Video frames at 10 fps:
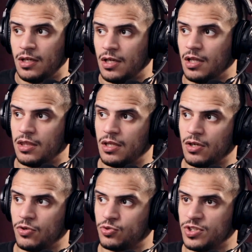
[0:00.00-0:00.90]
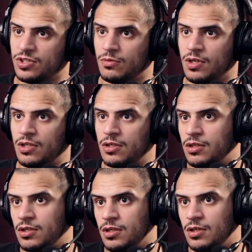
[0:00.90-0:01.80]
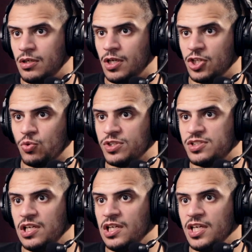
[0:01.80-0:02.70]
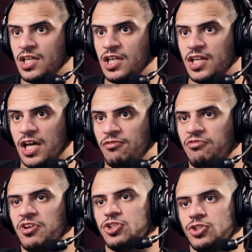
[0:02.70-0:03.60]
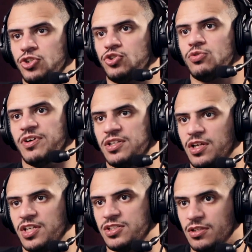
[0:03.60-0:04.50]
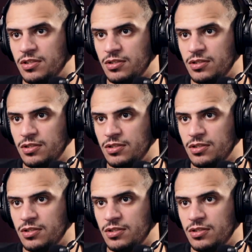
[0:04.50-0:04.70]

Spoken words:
I think, or 21, it was illegal in every jiu-jitsu federation.